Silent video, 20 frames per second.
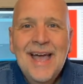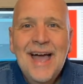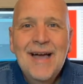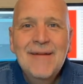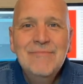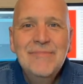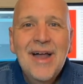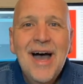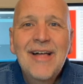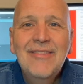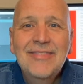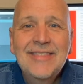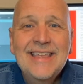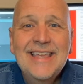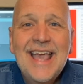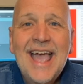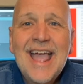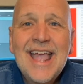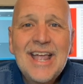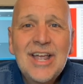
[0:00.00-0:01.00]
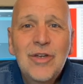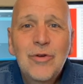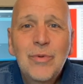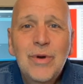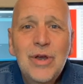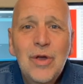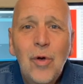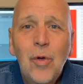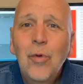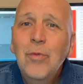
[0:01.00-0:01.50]
I'm not the
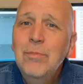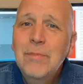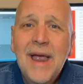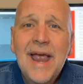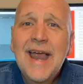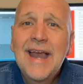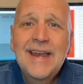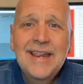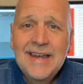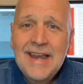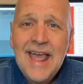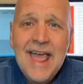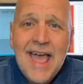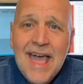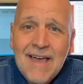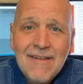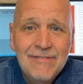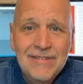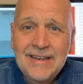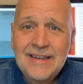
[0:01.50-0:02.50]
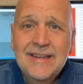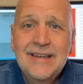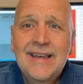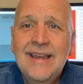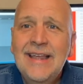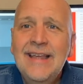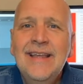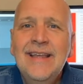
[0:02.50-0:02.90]
angry old man in heaven